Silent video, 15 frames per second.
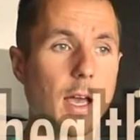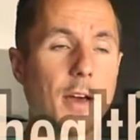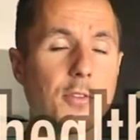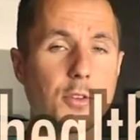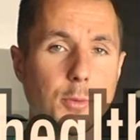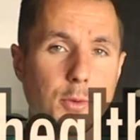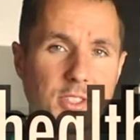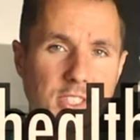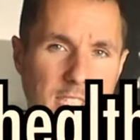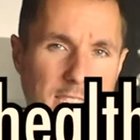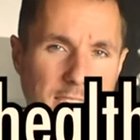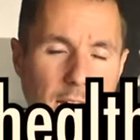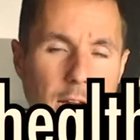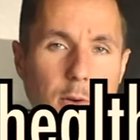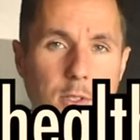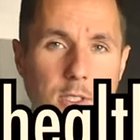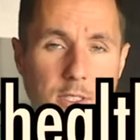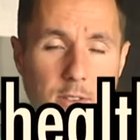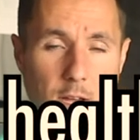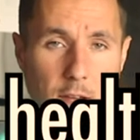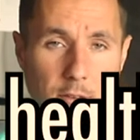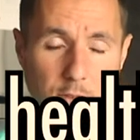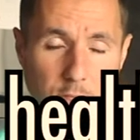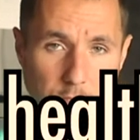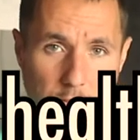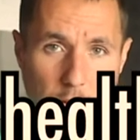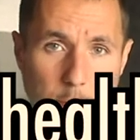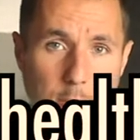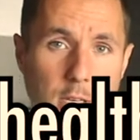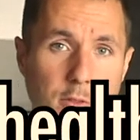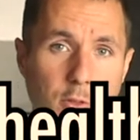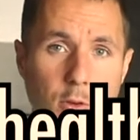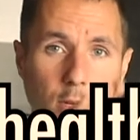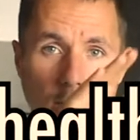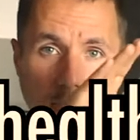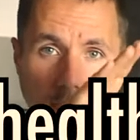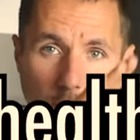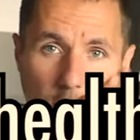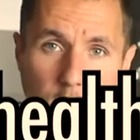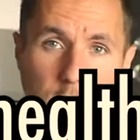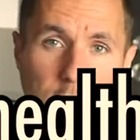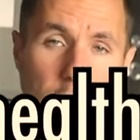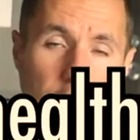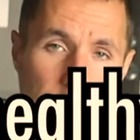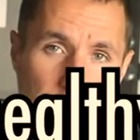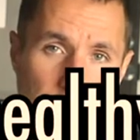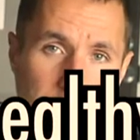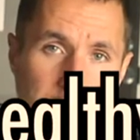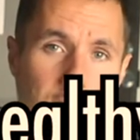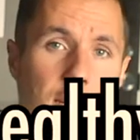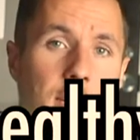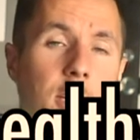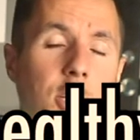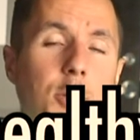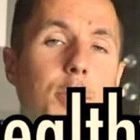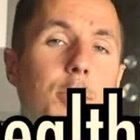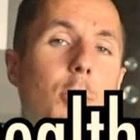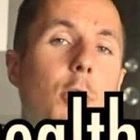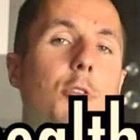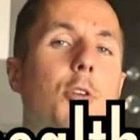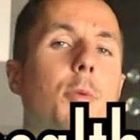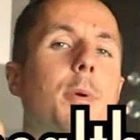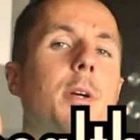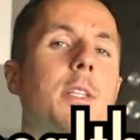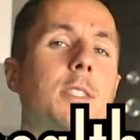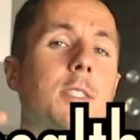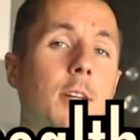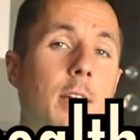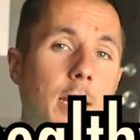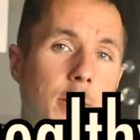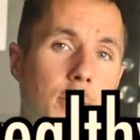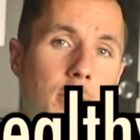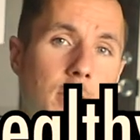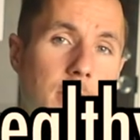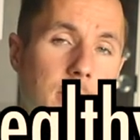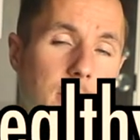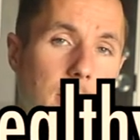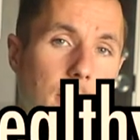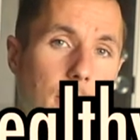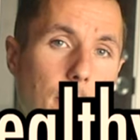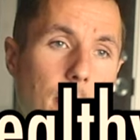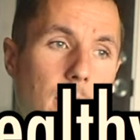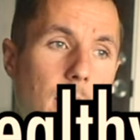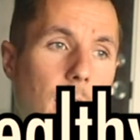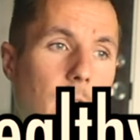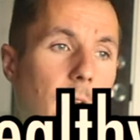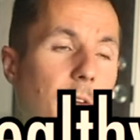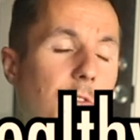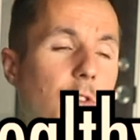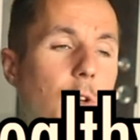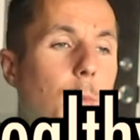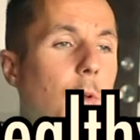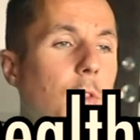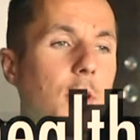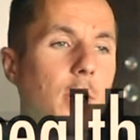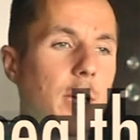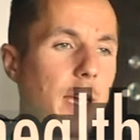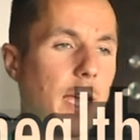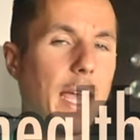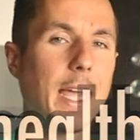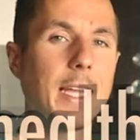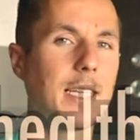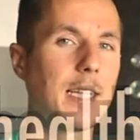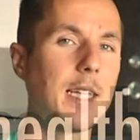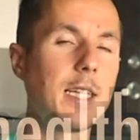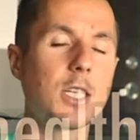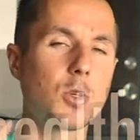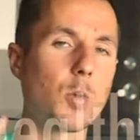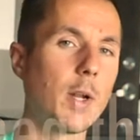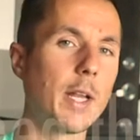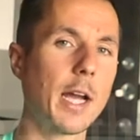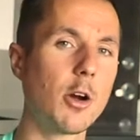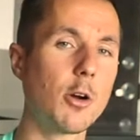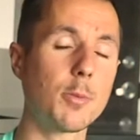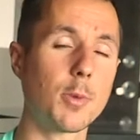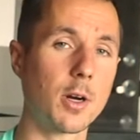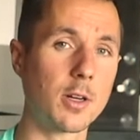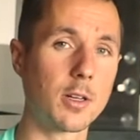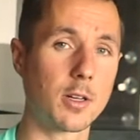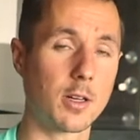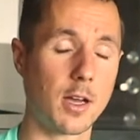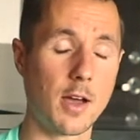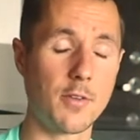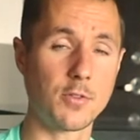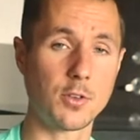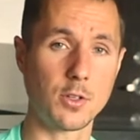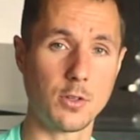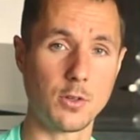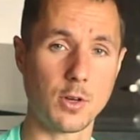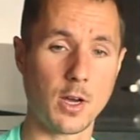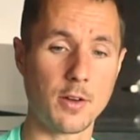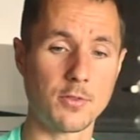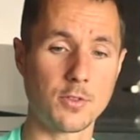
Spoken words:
after about 6 hours after you stop eating food, insulin goes down to baseline, human growth hormone can start getting released. And after about the 18 to 20 hour mark, after you